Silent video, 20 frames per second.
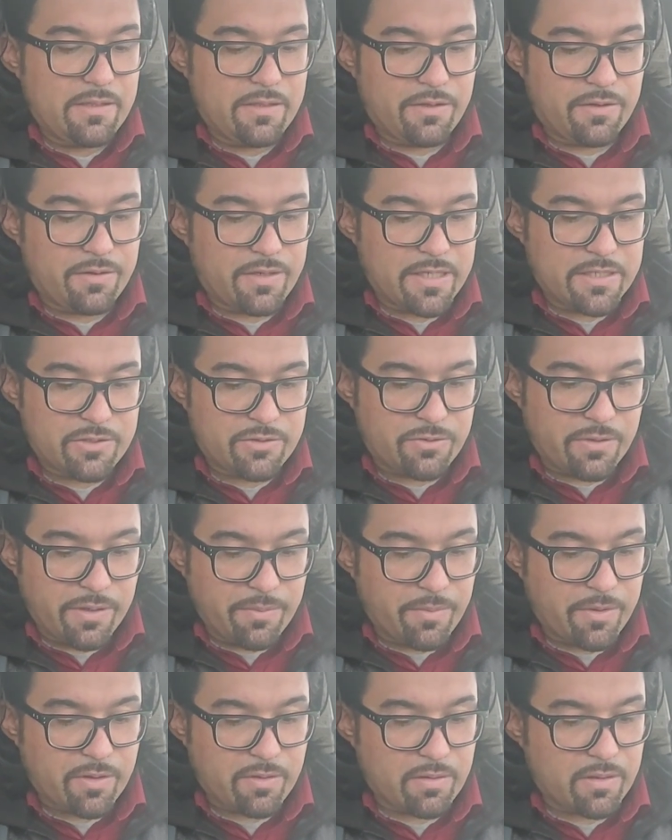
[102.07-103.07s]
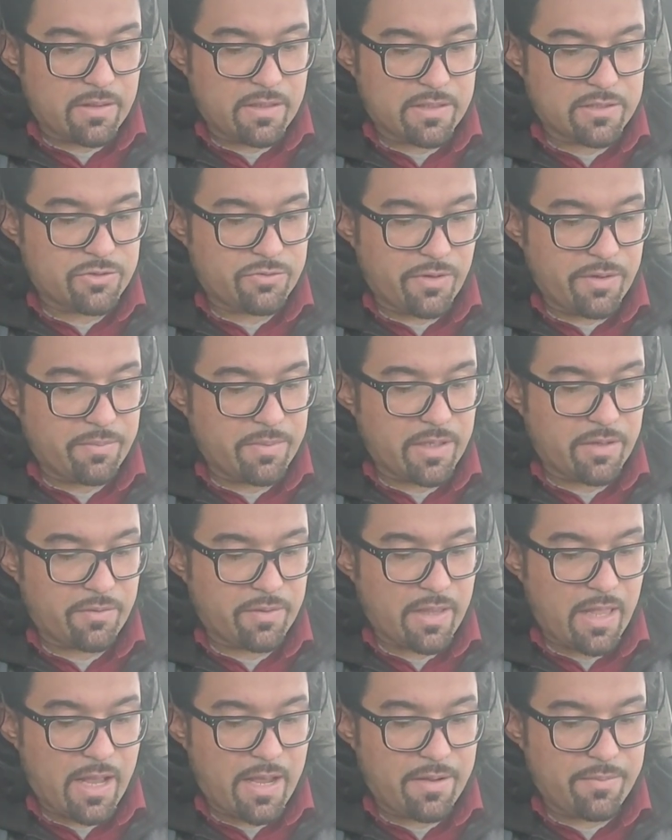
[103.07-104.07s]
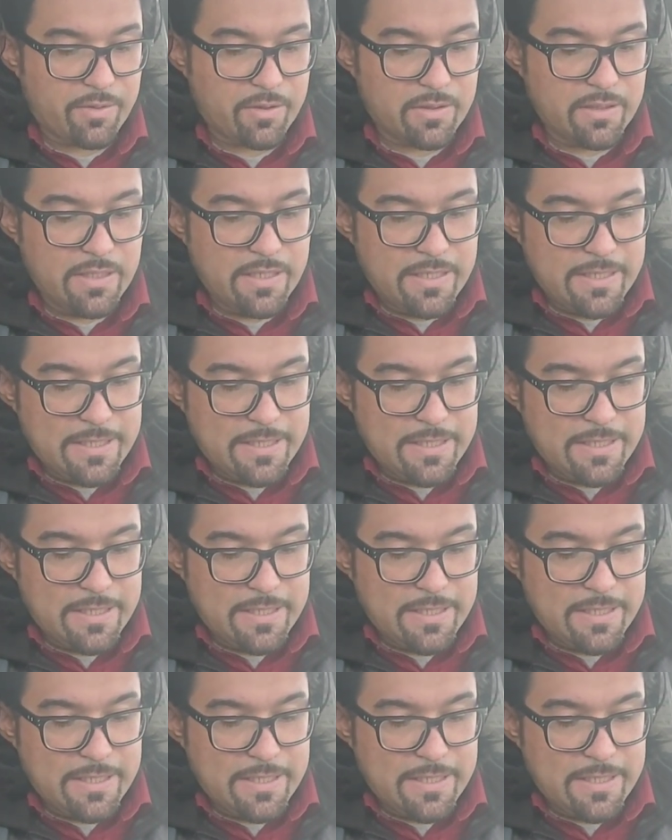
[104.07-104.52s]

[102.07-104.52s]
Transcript: They're extremely reliable.